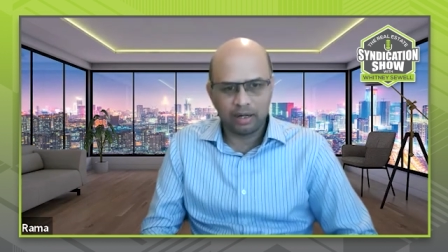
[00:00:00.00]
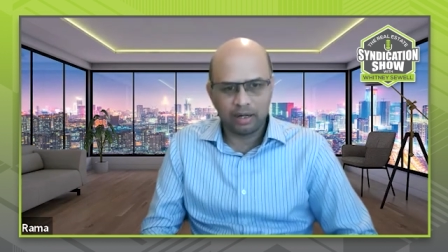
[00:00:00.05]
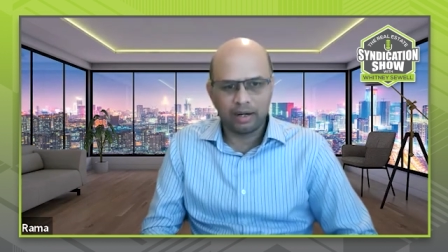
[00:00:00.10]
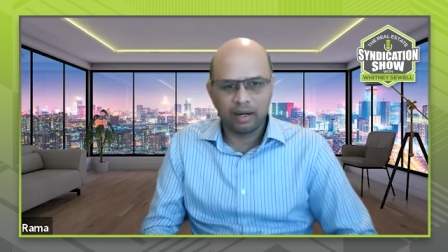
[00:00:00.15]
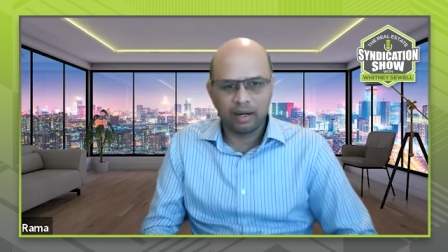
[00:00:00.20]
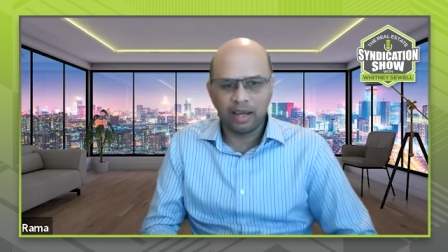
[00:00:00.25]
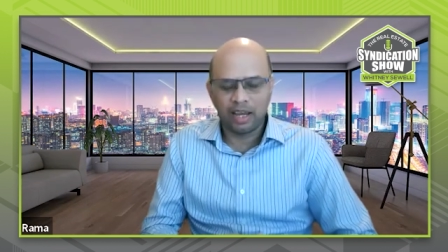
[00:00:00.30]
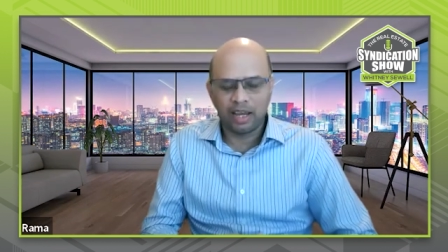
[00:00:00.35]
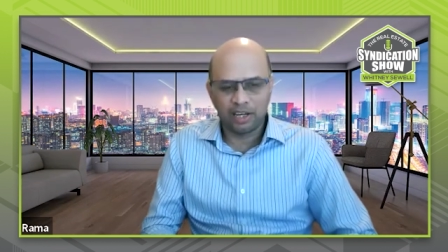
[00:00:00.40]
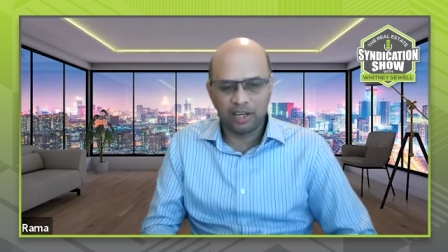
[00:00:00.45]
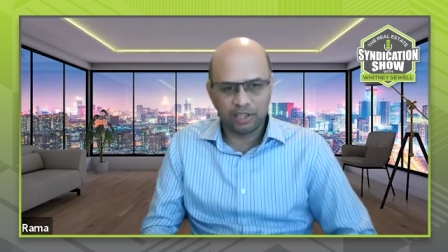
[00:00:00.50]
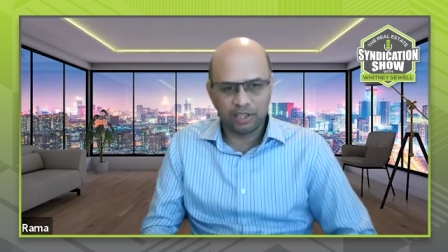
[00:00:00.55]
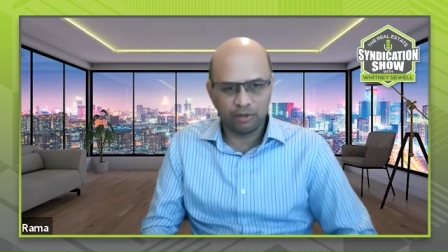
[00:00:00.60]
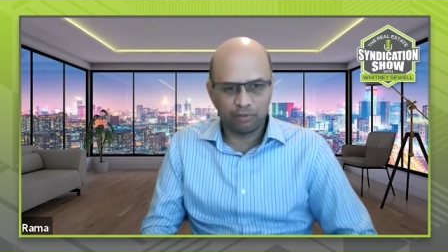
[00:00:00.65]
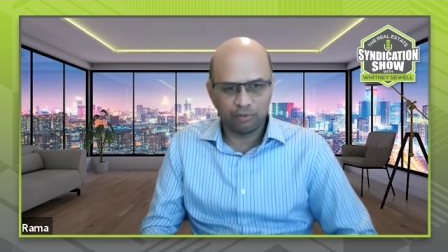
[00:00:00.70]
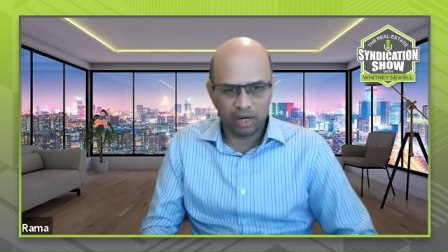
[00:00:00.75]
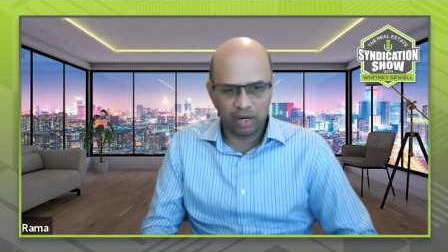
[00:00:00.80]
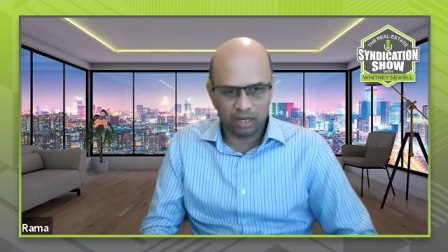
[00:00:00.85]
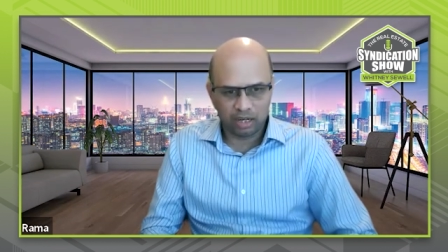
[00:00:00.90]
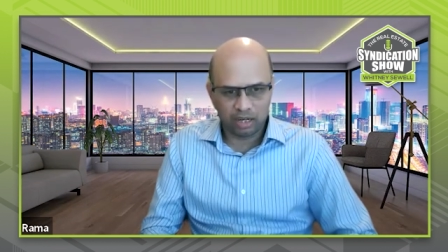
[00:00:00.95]
and I
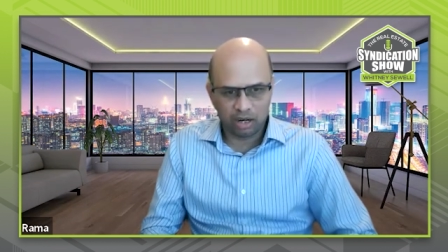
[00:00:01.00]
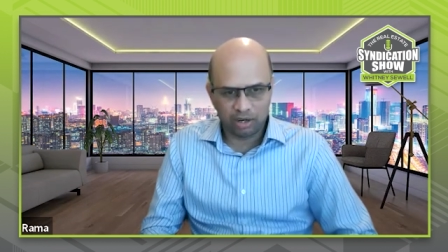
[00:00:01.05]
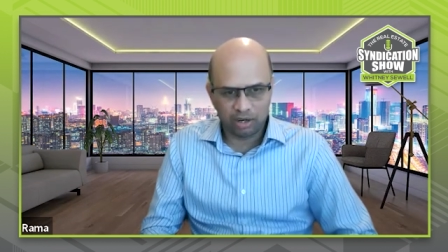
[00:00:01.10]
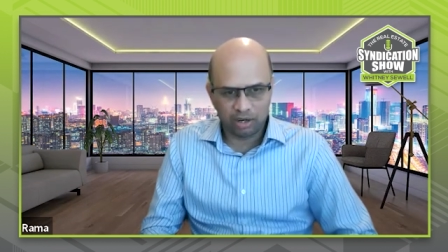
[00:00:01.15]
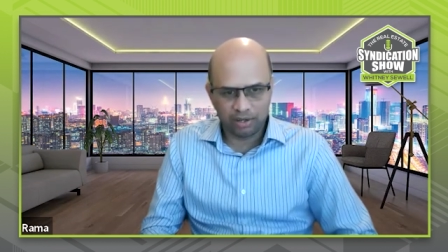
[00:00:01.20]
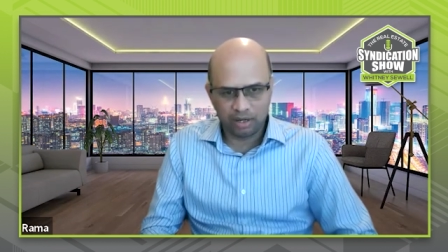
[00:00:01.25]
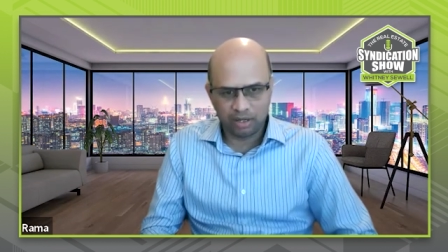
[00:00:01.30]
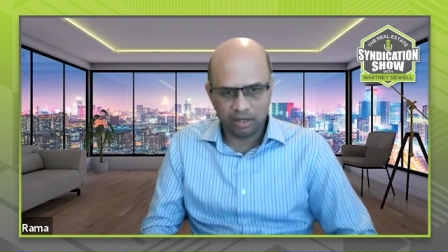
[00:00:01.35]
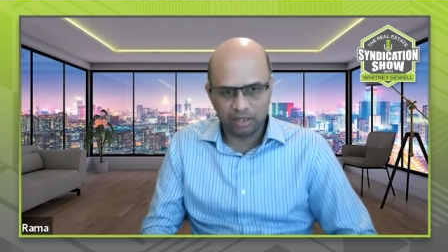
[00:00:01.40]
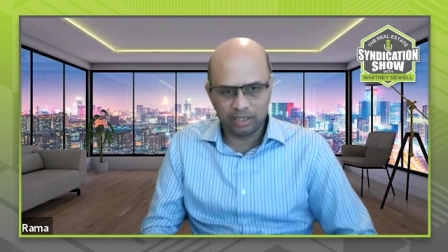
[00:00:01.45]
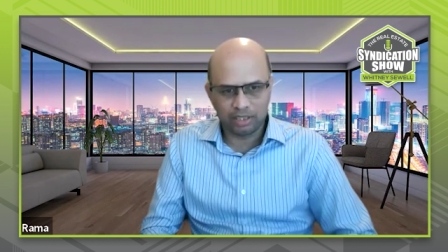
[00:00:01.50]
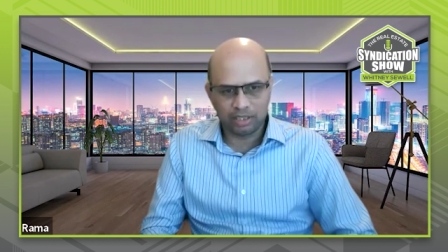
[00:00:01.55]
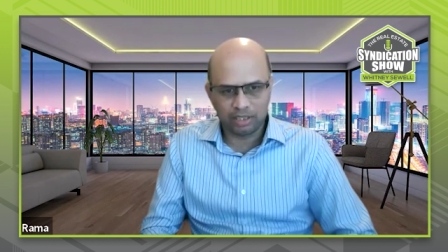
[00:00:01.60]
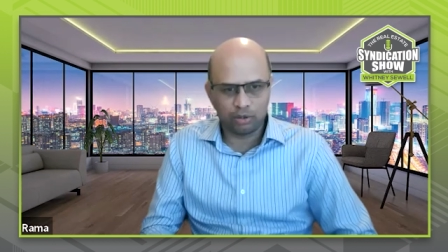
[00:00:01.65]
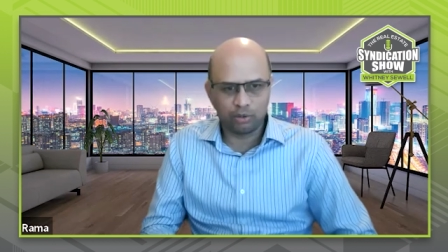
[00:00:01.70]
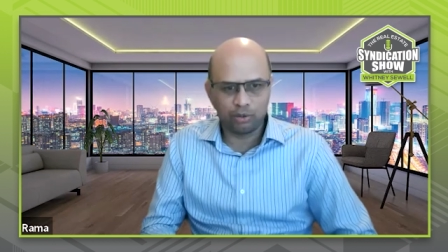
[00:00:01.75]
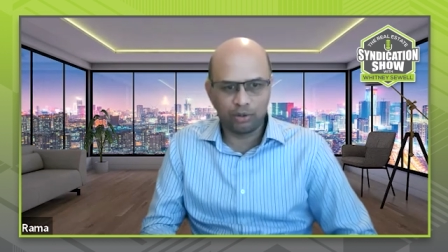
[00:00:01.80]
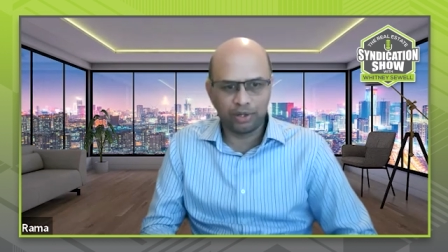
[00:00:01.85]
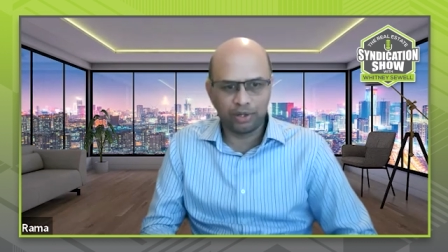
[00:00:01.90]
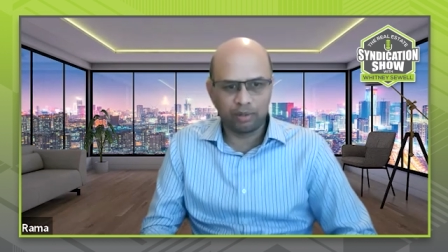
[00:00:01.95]
eighty-five Corridor is
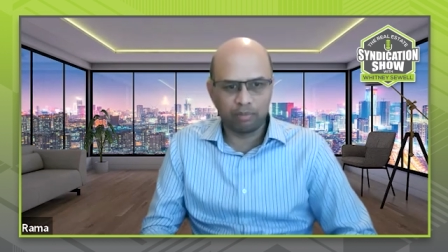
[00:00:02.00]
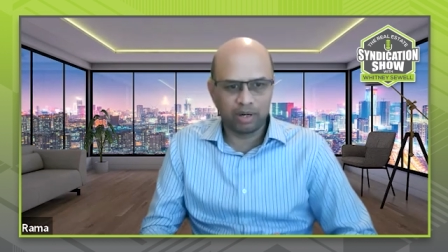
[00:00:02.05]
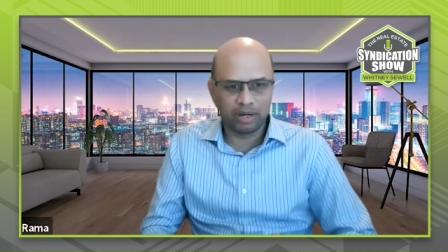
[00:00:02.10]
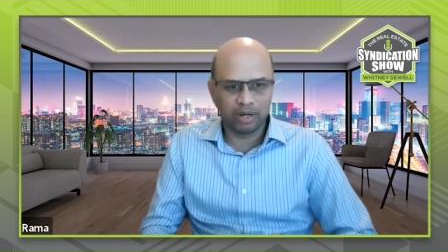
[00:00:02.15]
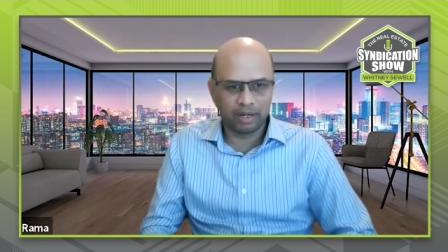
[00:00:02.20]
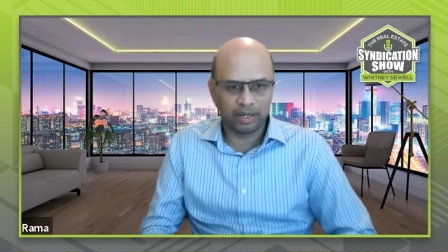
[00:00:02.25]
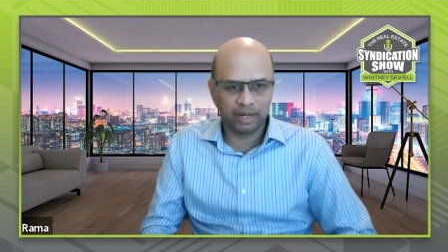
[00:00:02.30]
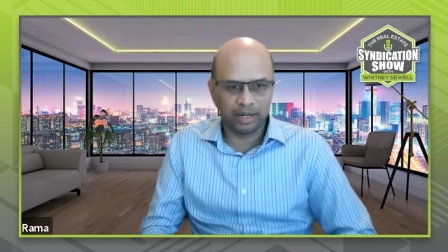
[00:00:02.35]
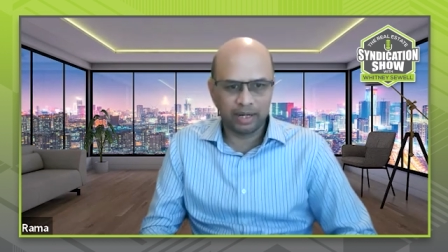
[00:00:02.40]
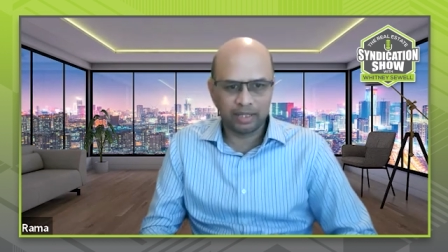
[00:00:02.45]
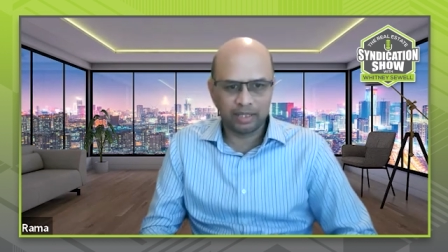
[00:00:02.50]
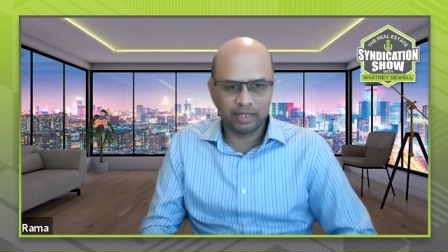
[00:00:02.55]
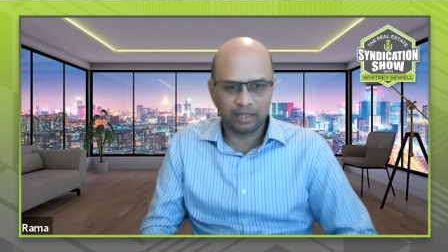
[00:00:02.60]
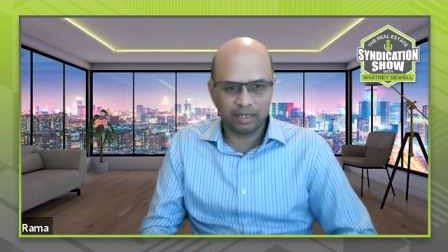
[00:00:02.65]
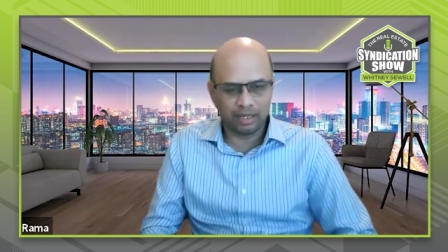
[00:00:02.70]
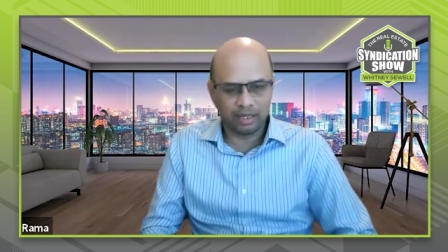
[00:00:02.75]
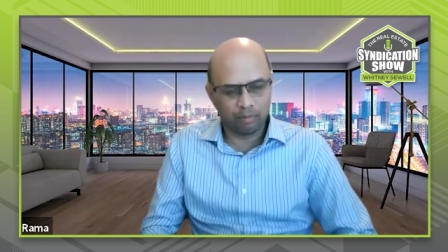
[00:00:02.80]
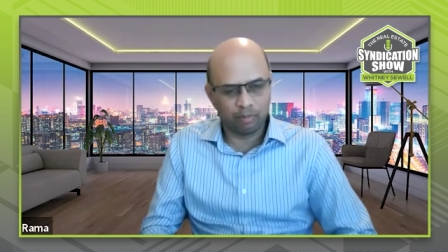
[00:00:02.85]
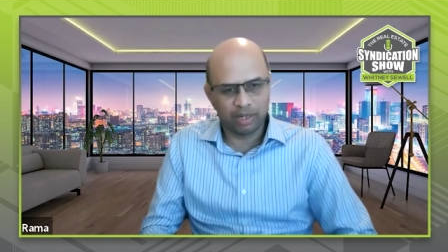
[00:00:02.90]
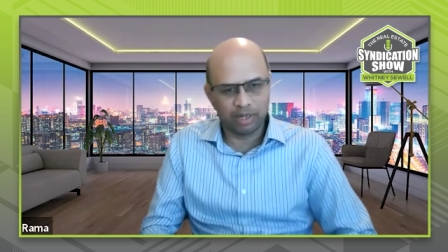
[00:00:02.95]
growing markets,
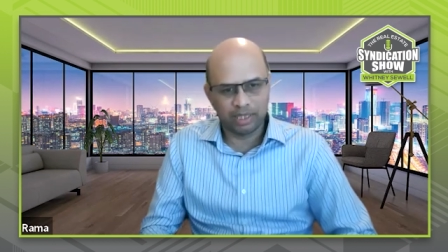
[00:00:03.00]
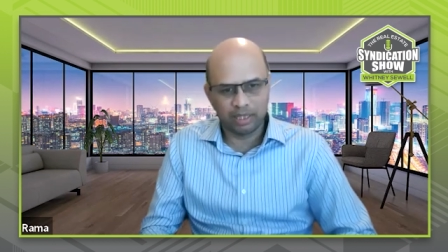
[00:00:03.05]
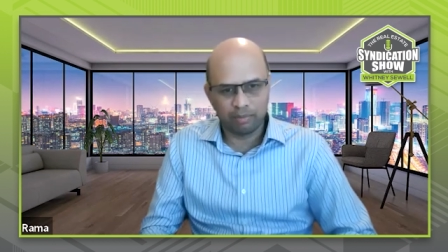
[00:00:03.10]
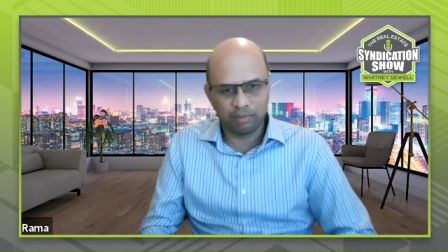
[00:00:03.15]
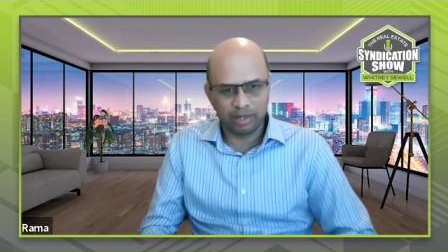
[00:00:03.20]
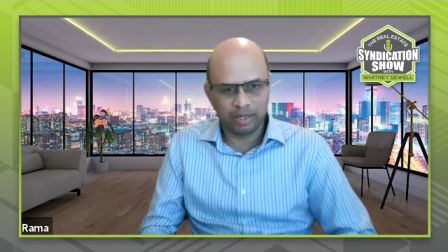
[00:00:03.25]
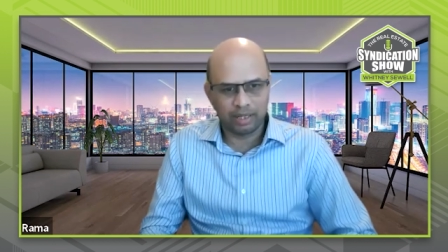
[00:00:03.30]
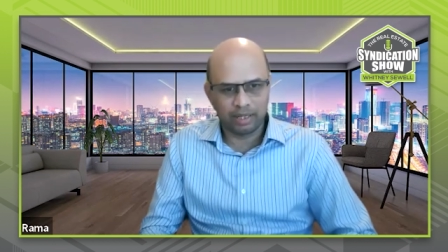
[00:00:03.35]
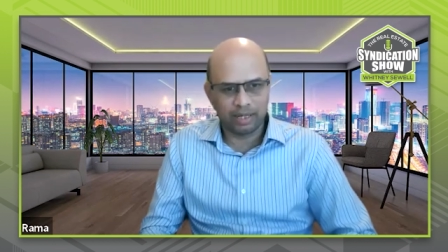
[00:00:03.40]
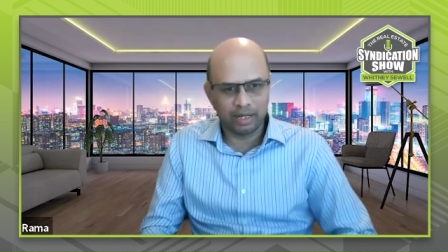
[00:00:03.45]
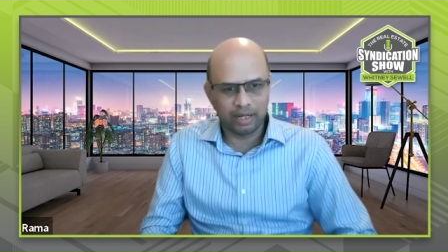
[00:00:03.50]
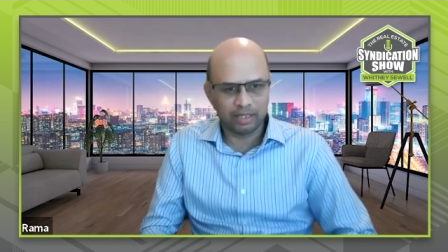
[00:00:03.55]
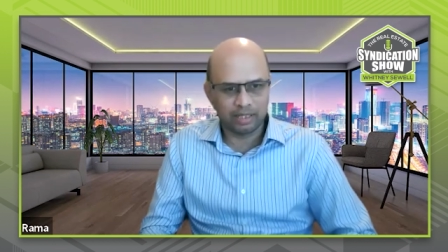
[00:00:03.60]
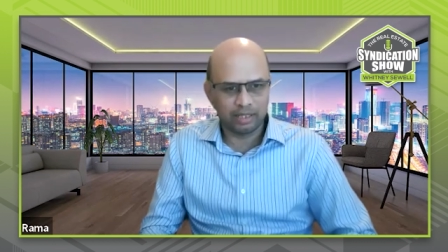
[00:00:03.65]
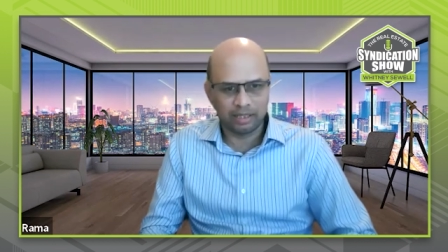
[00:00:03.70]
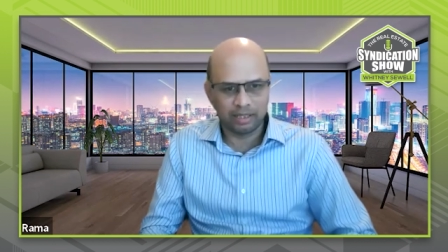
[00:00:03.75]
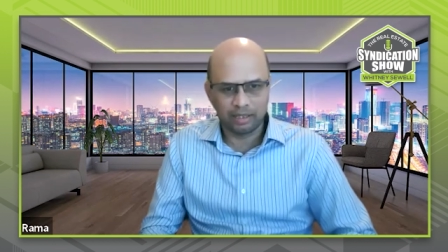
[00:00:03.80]
emerging markets,